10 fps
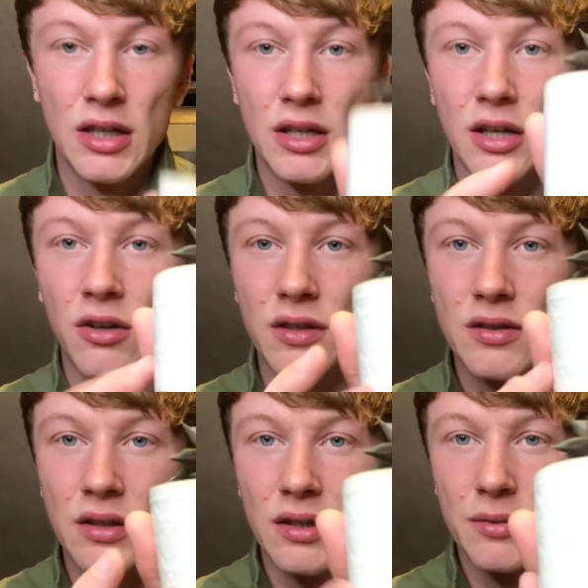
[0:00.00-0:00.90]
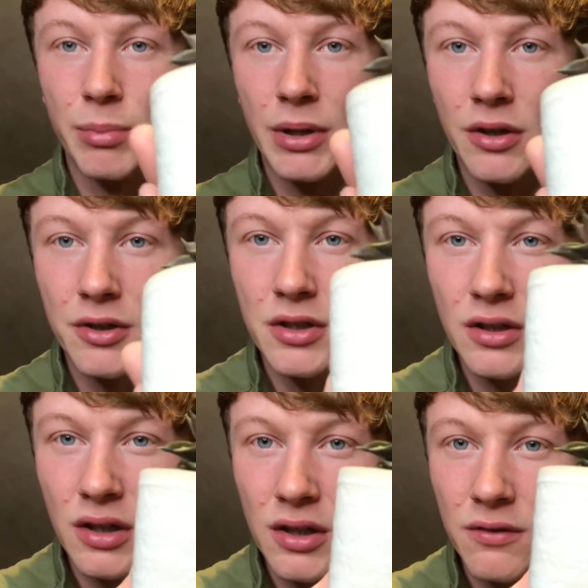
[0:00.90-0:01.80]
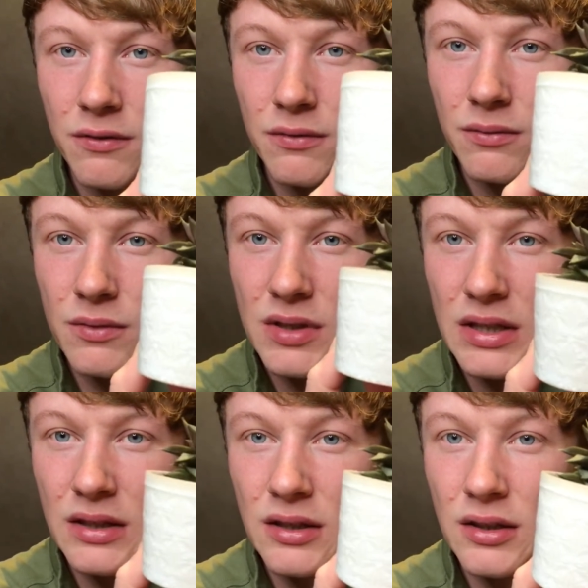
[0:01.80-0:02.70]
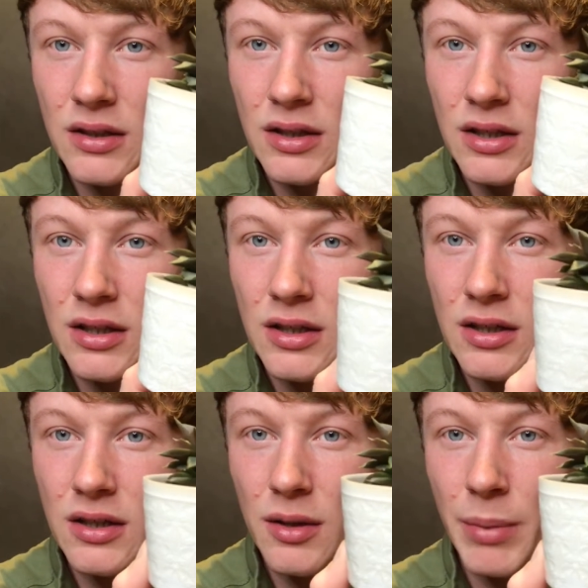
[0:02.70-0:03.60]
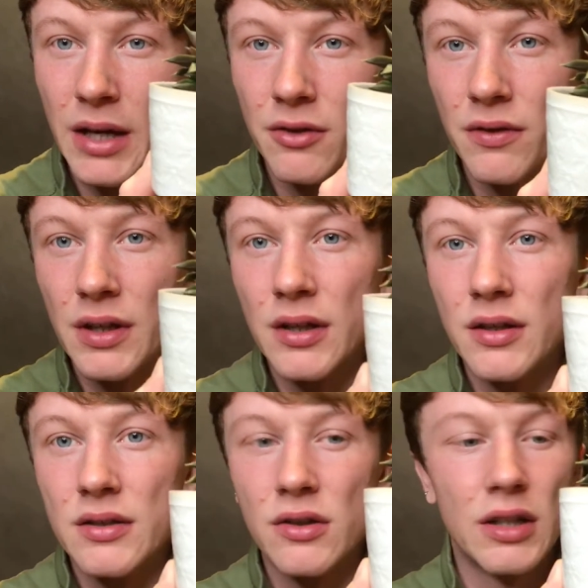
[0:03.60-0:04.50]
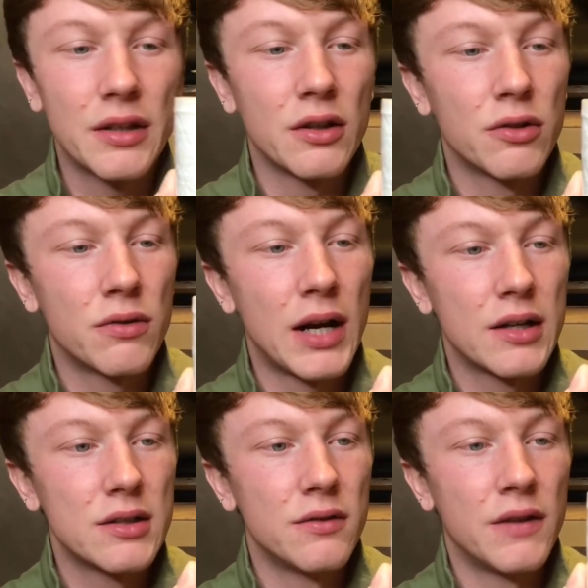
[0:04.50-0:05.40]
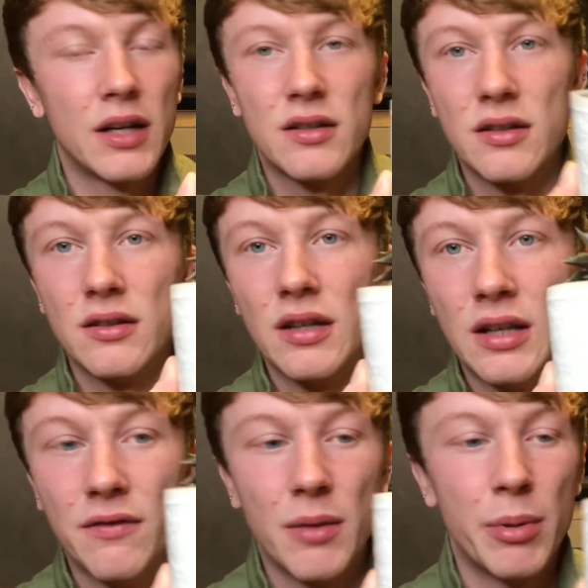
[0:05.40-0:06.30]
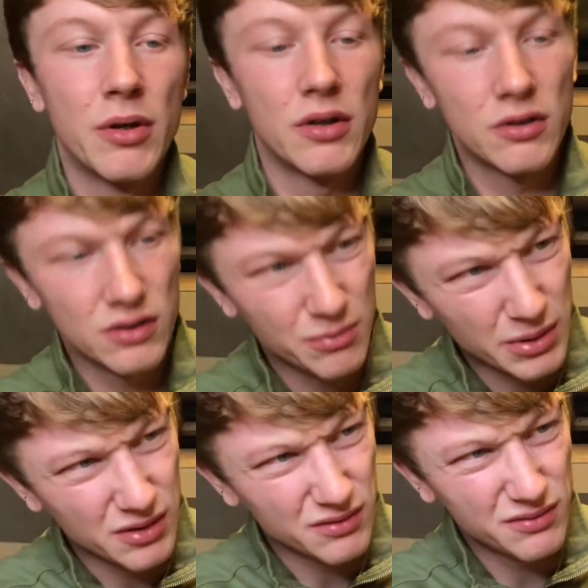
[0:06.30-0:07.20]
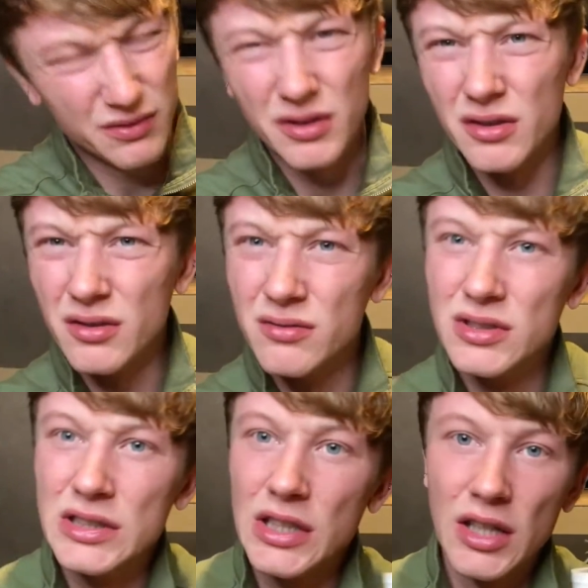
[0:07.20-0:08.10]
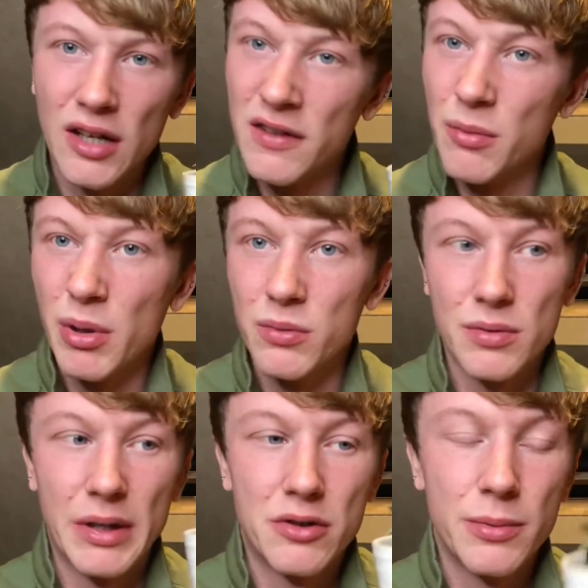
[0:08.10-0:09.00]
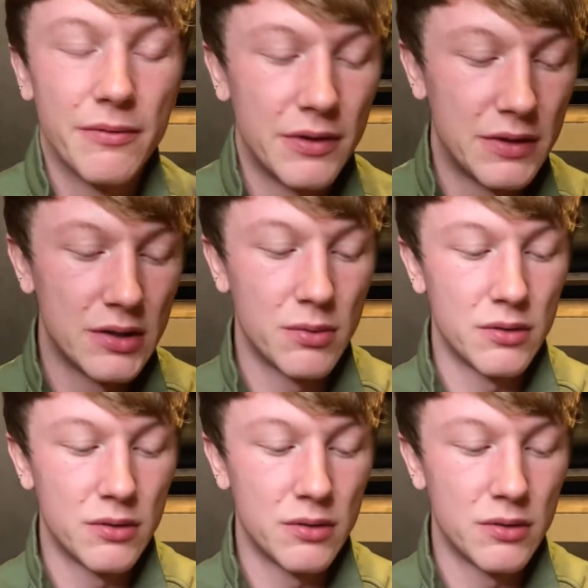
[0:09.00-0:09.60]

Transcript: I've got this nice pot. You can kind of see the pattern on there, and it's got like the cracked effect, and I love that pot. I got that pot for, I think the pot was about £2.50 as well.